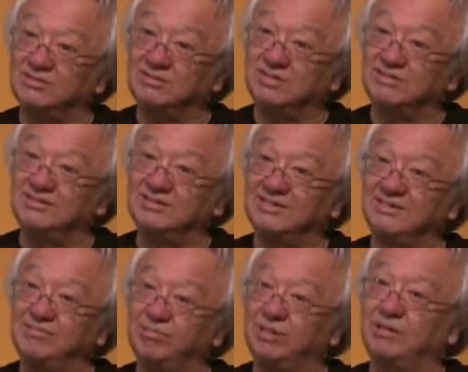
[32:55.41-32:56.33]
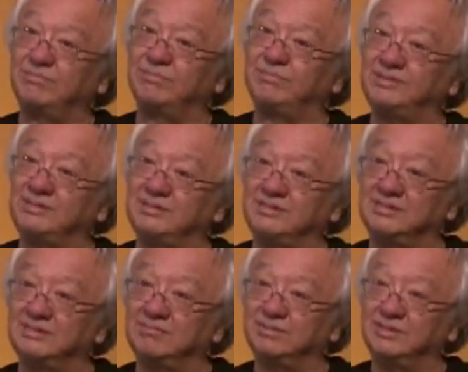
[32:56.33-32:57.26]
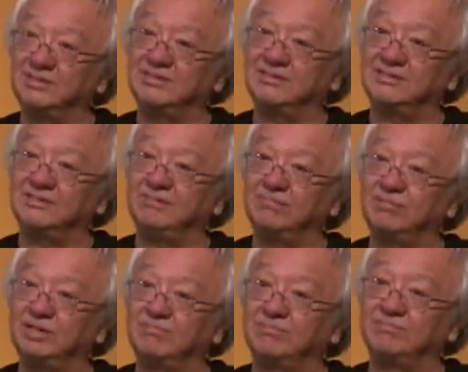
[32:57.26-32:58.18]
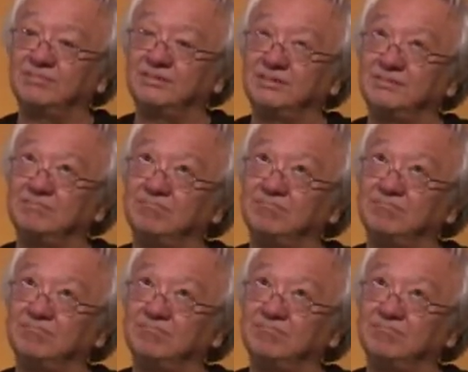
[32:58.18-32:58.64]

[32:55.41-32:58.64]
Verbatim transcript: So I think he probably did, but I think he probably